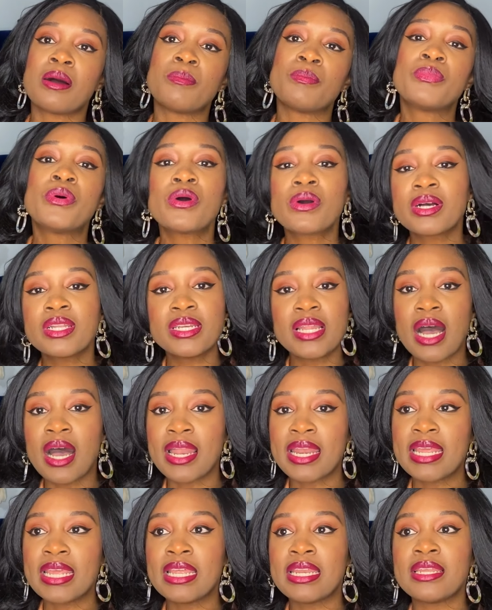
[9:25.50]
polka
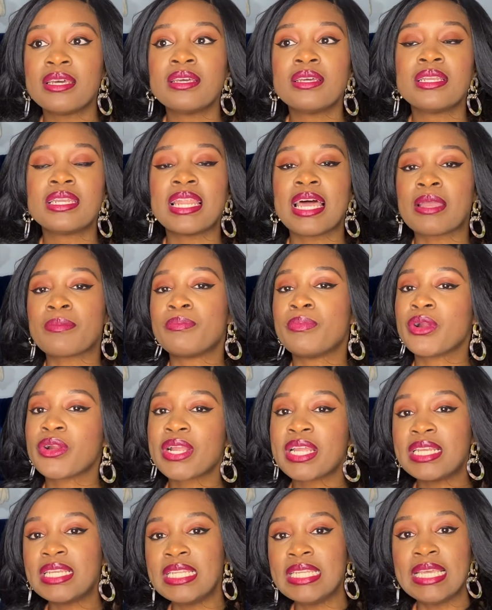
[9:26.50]
dotted like
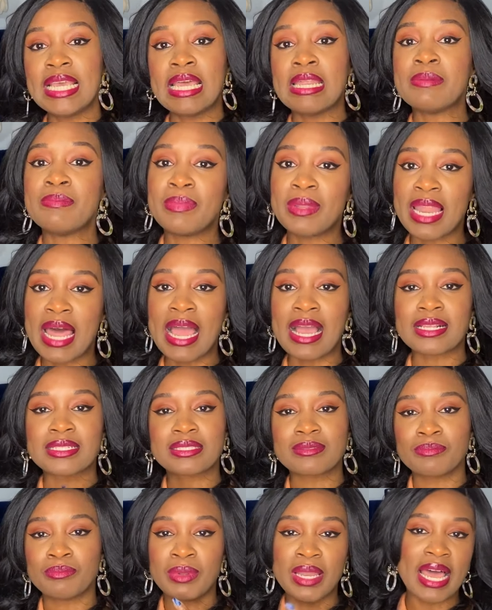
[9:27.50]
burgundy and black
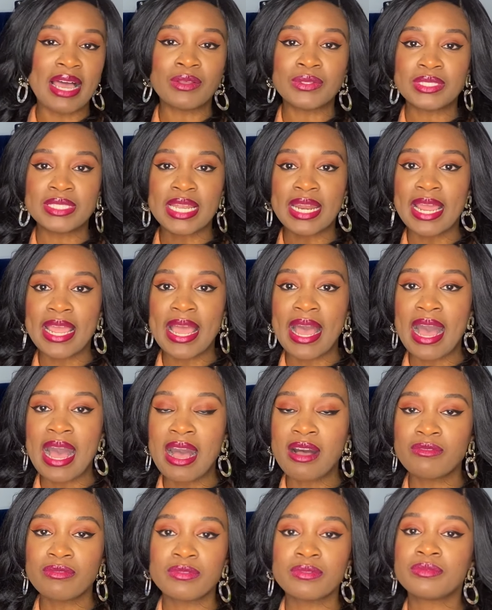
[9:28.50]
blouse that I
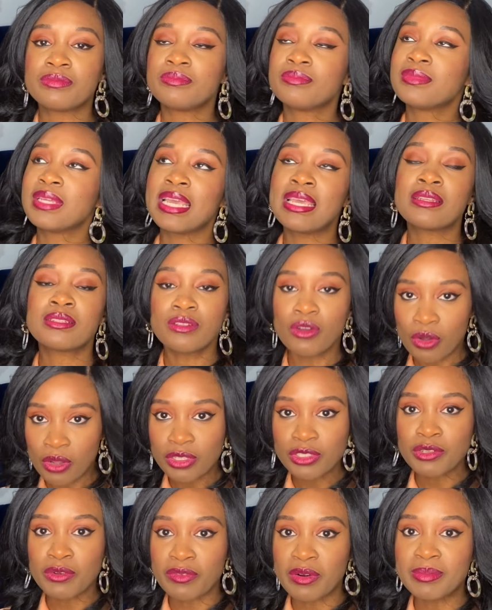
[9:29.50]
have. It's
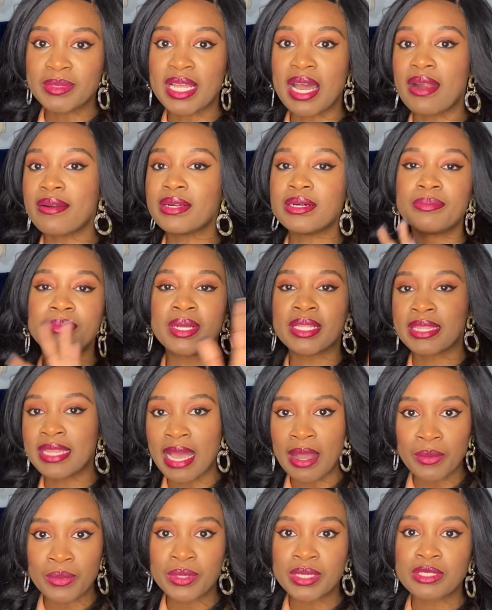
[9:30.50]
also from Zara, but
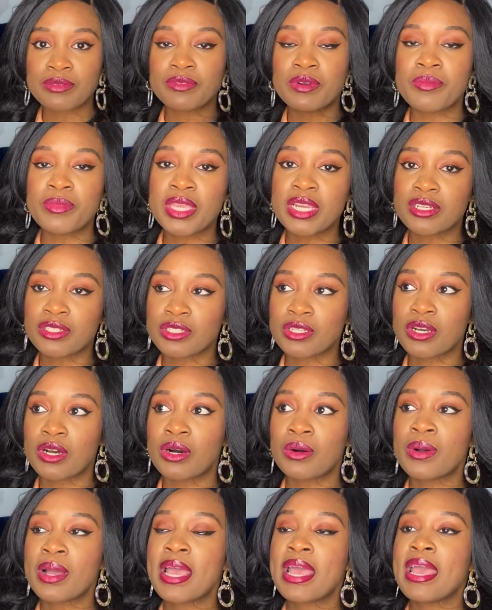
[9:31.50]
that was from years
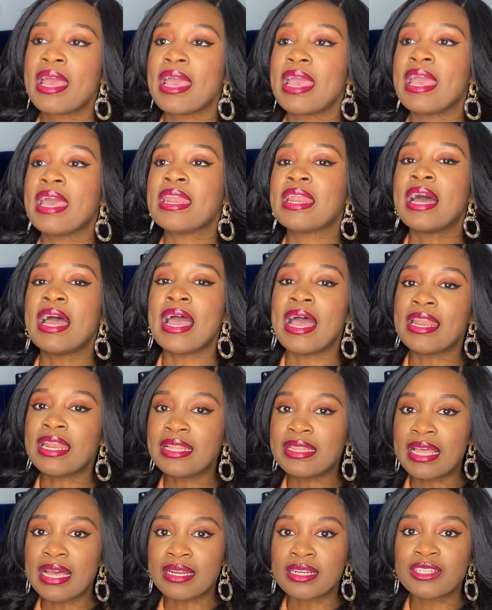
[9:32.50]
ago. And I added
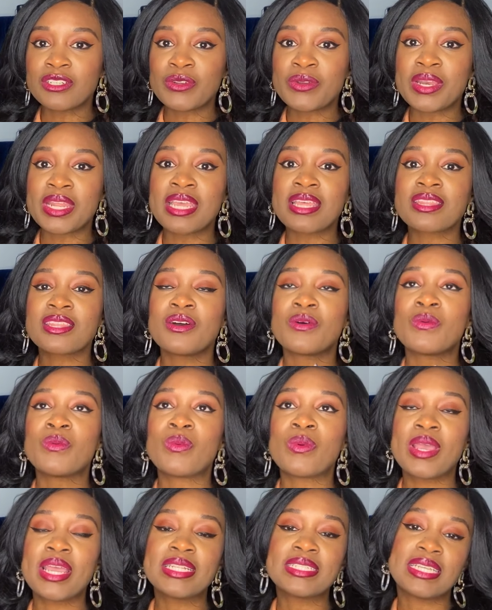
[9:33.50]
that underneath
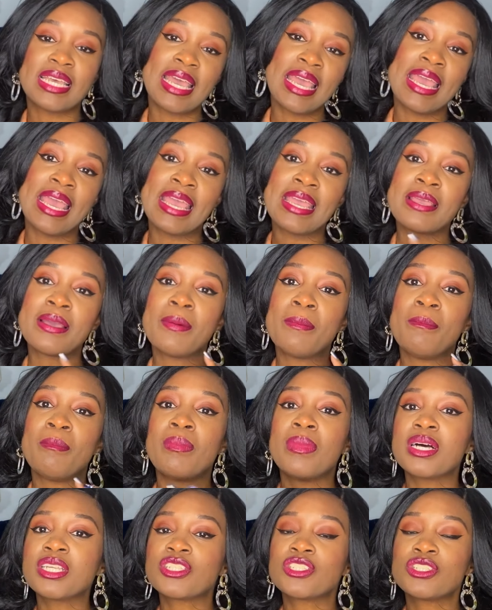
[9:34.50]
with a
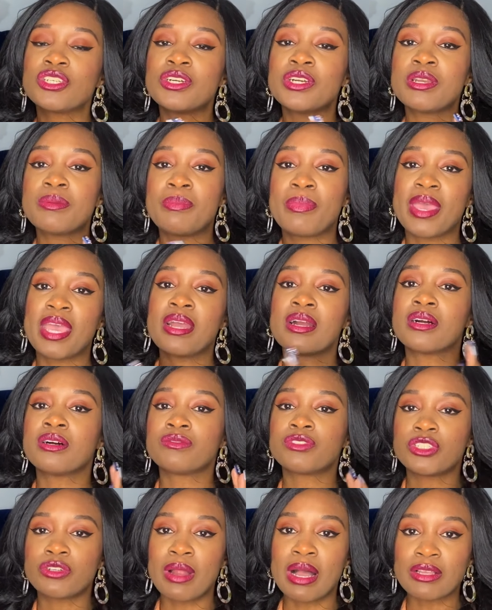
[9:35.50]
mustard pair of
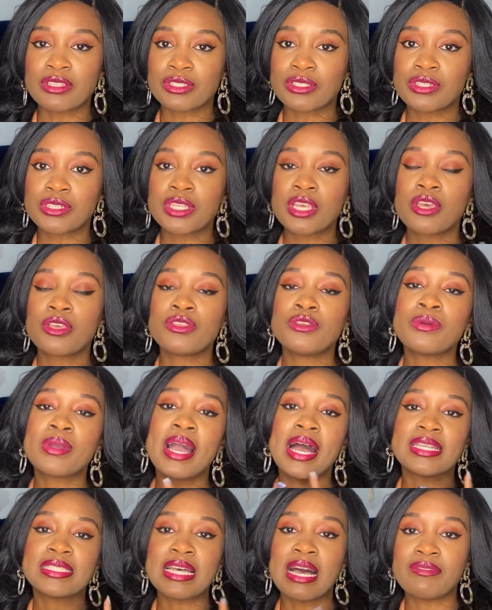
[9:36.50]
trousers. You
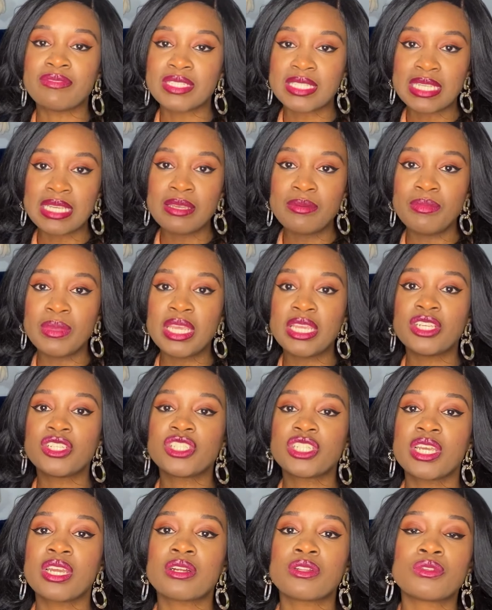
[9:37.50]
guys have seen me
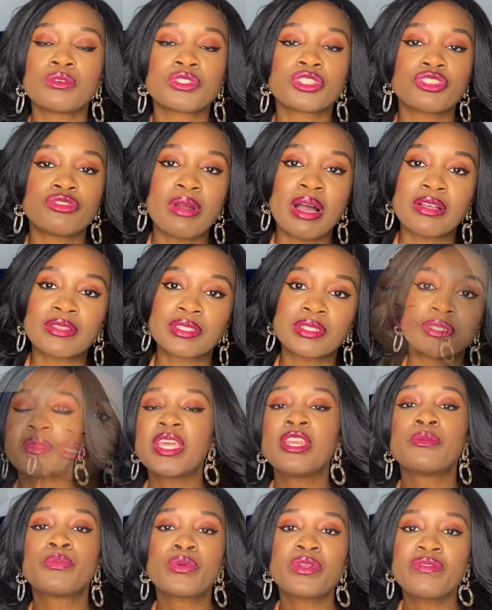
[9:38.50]
share those trousers
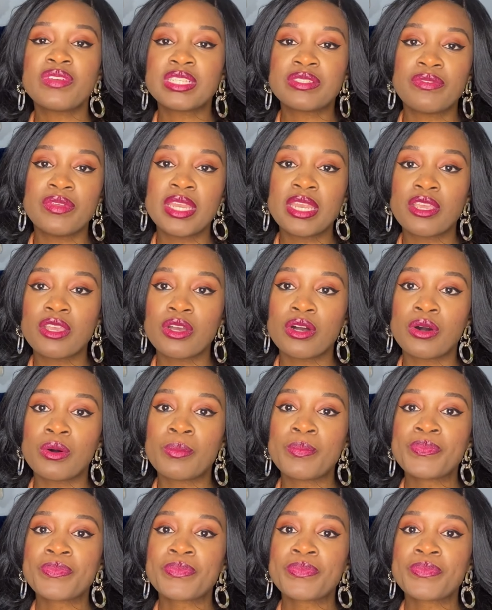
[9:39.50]
in a previous video